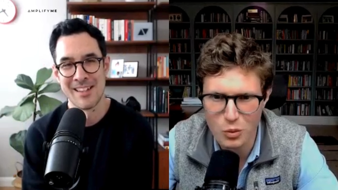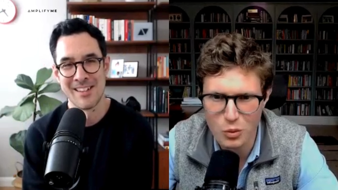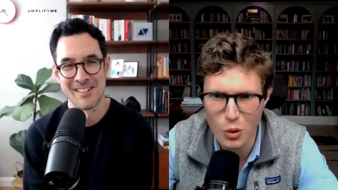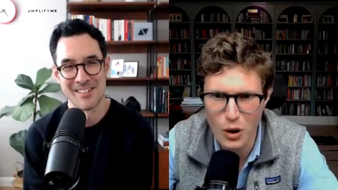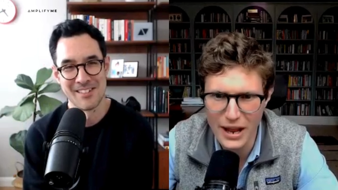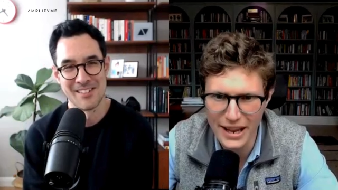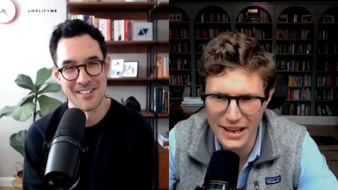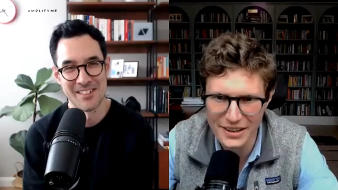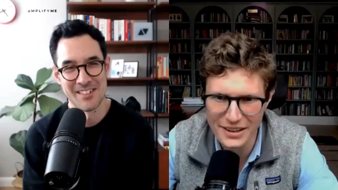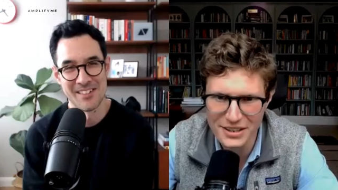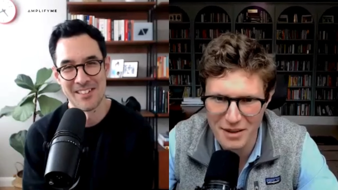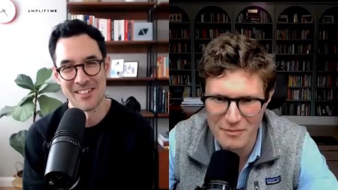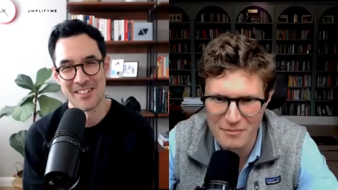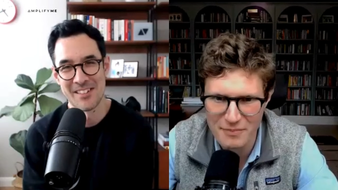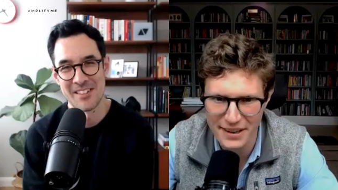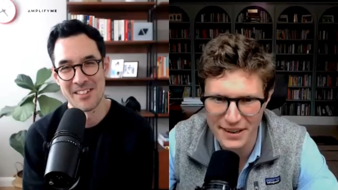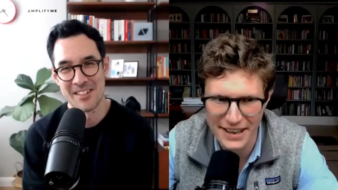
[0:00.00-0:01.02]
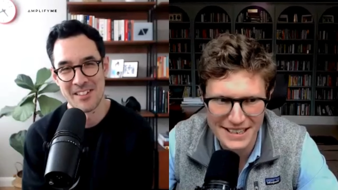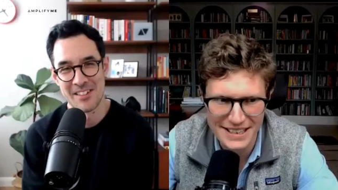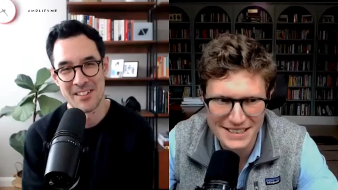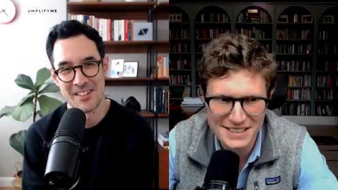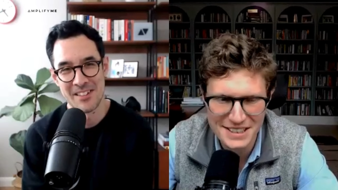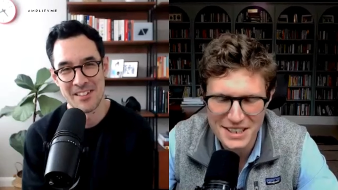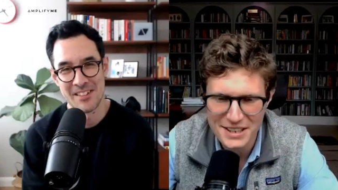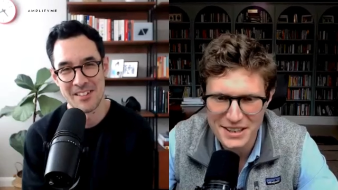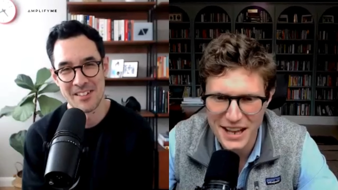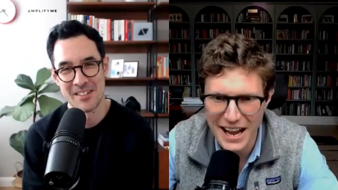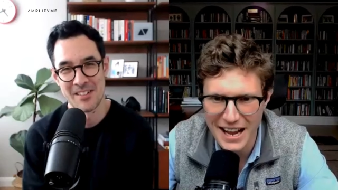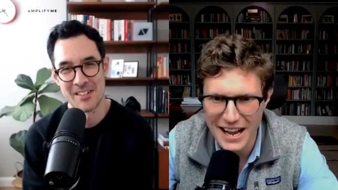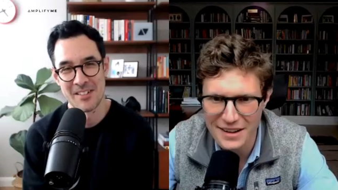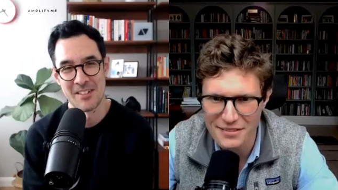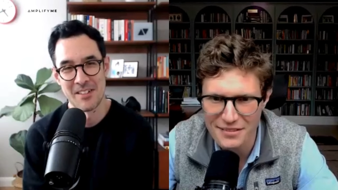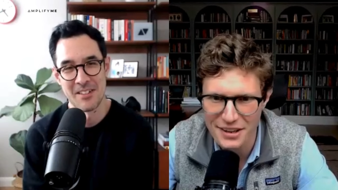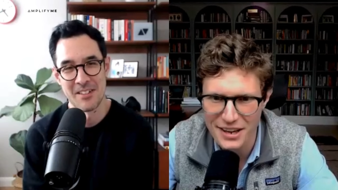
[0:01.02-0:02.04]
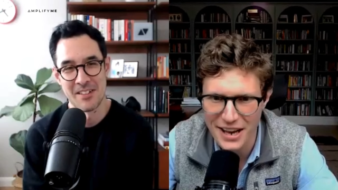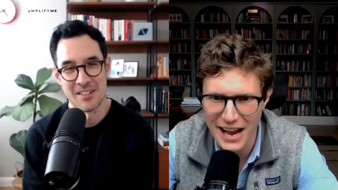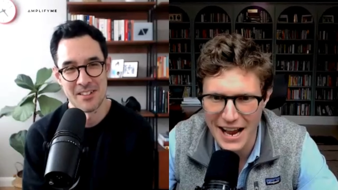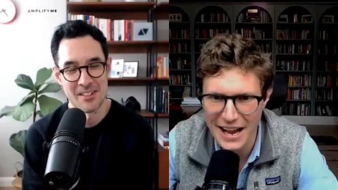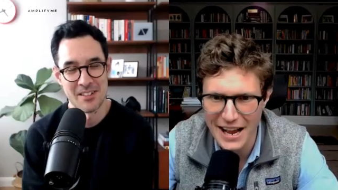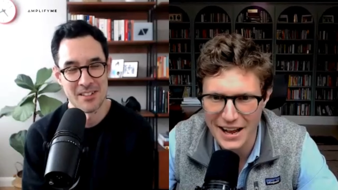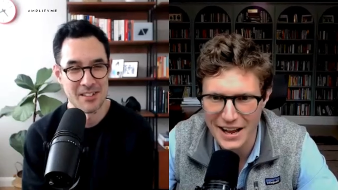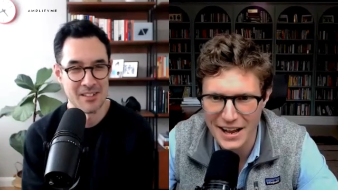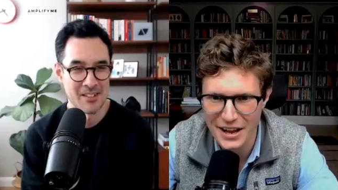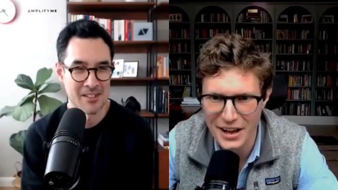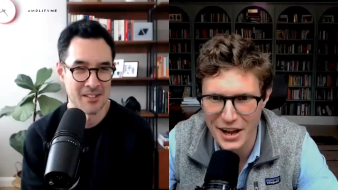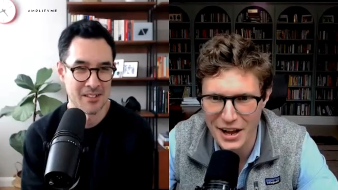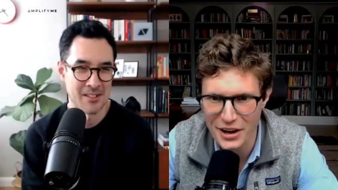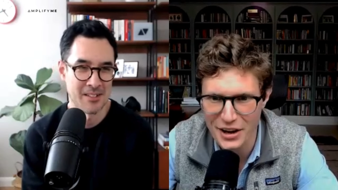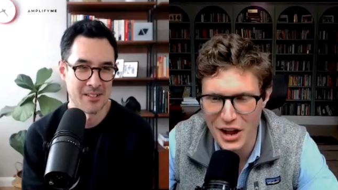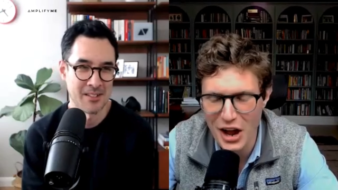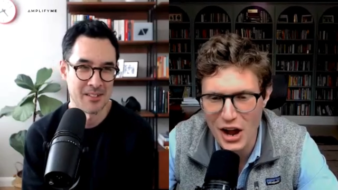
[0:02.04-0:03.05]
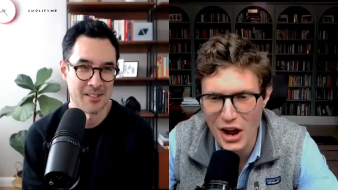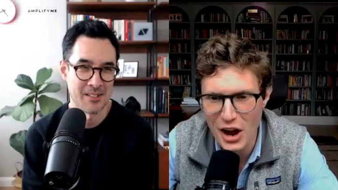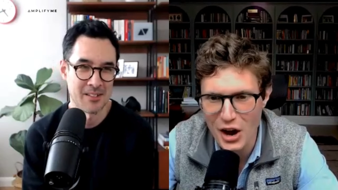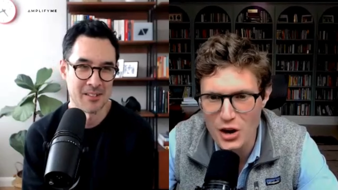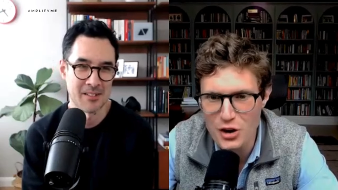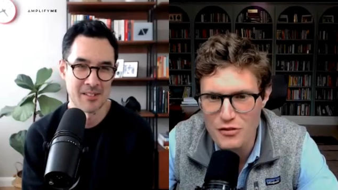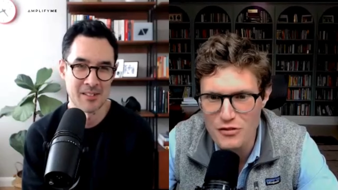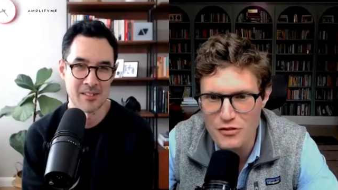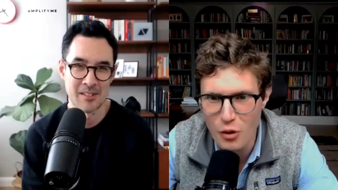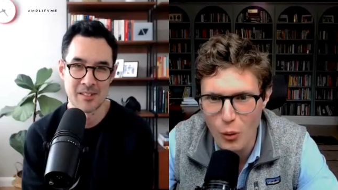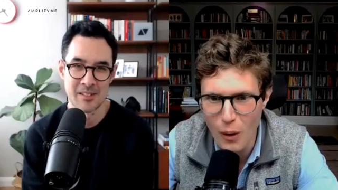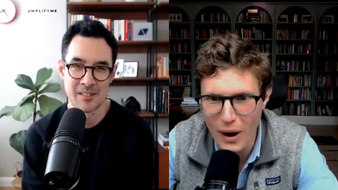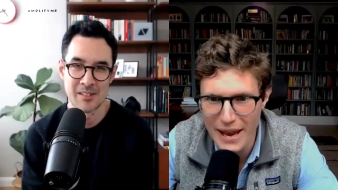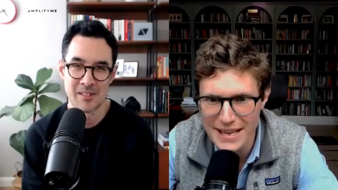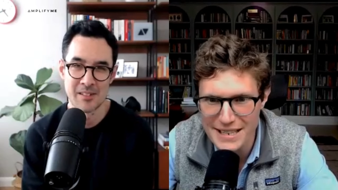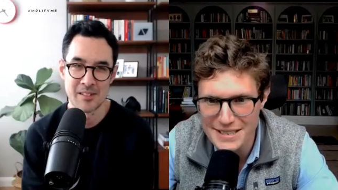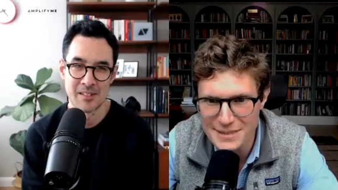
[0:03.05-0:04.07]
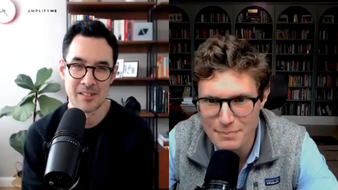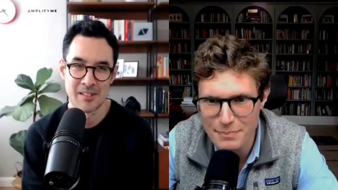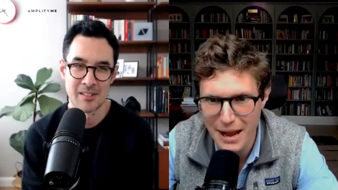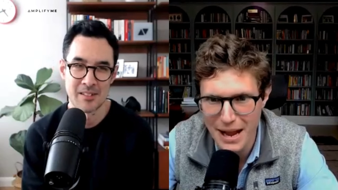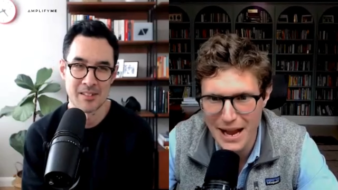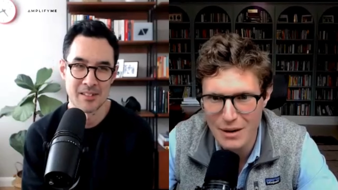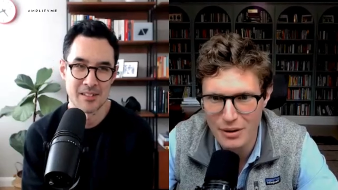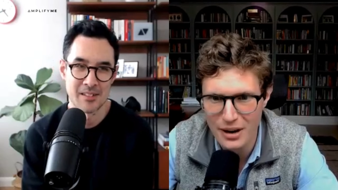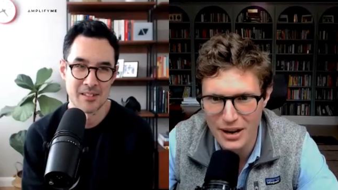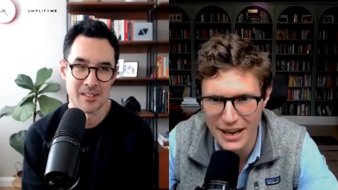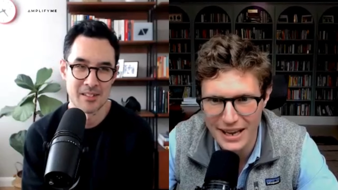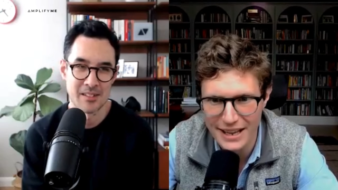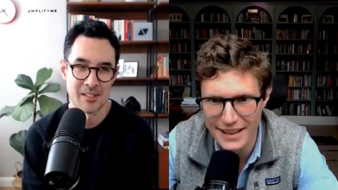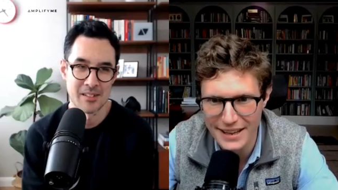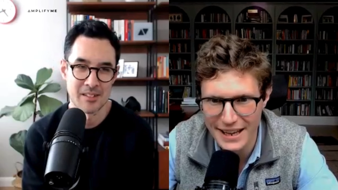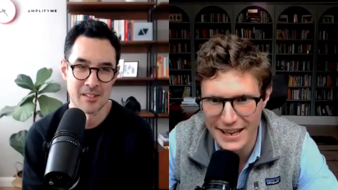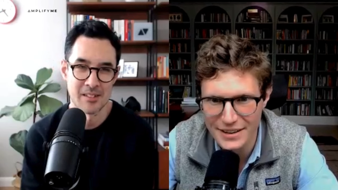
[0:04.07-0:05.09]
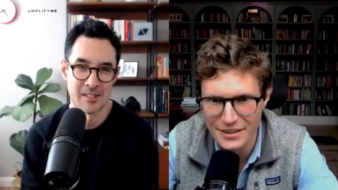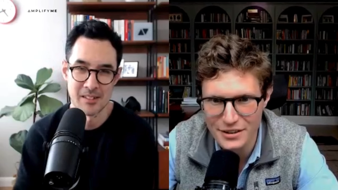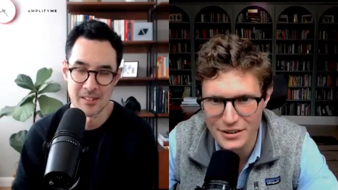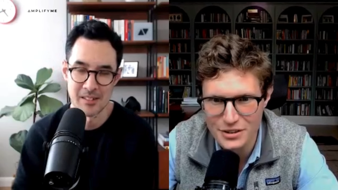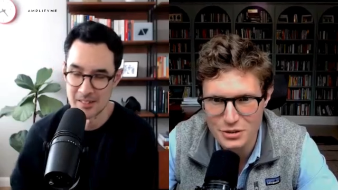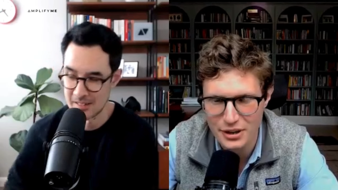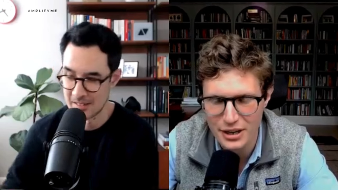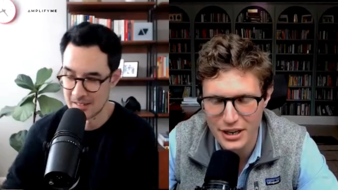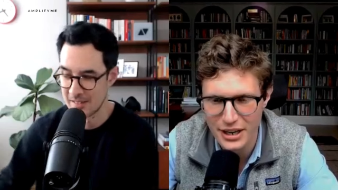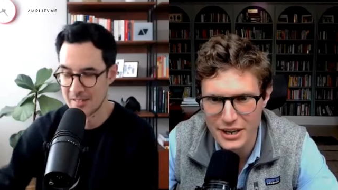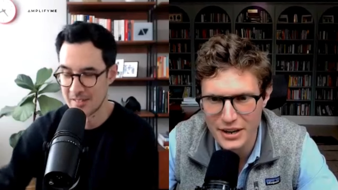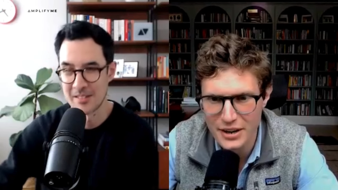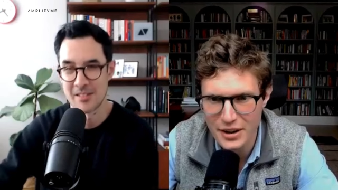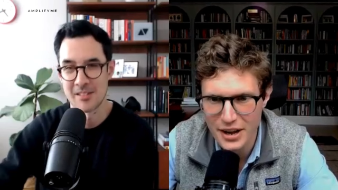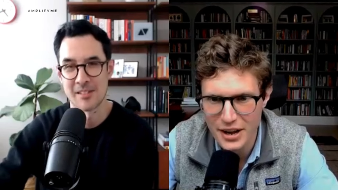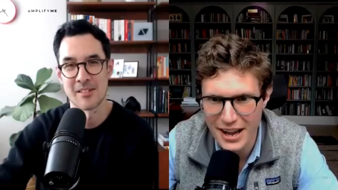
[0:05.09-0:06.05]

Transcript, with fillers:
Speaker 1: weird companies that have an an overweight power in the industry,